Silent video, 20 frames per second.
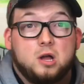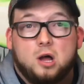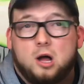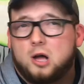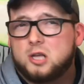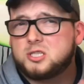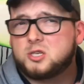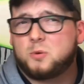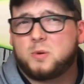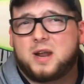
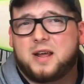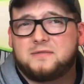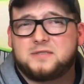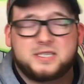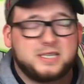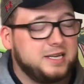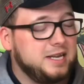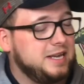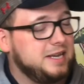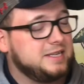Also, what I've
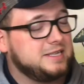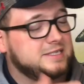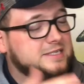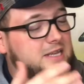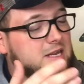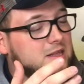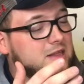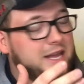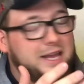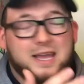seen is
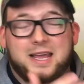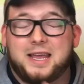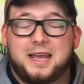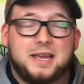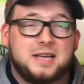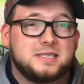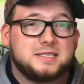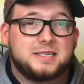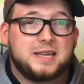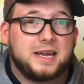like
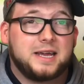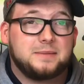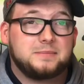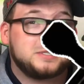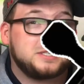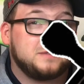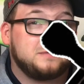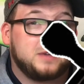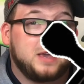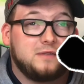ink stamps.
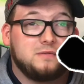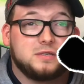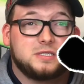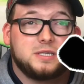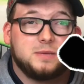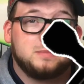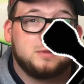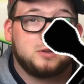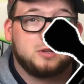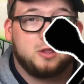If you have a
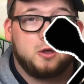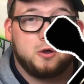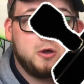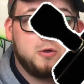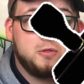simpler logo